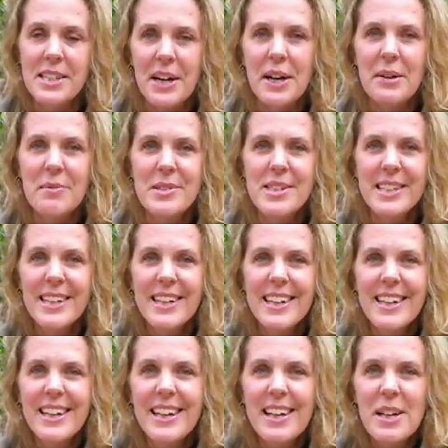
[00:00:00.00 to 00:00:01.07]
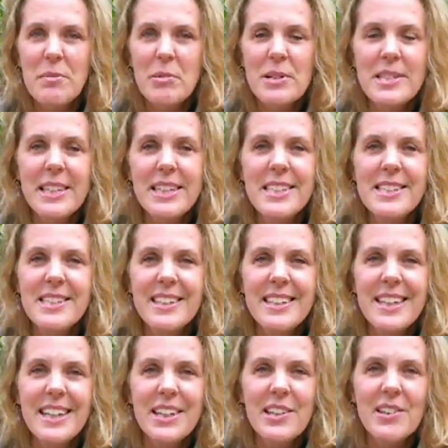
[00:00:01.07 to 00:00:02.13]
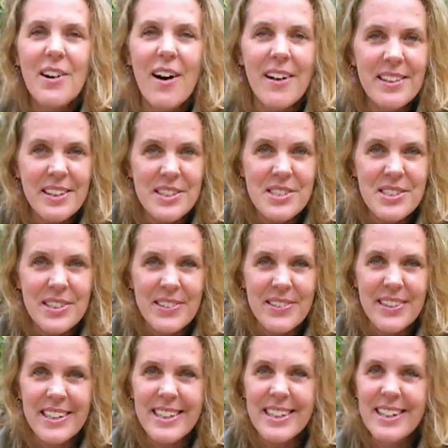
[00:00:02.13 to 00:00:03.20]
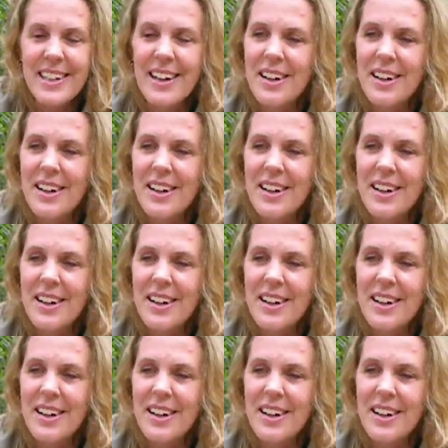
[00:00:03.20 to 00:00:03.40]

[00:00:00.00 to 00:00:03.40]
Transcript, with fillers: times, proceeded to get a college degree,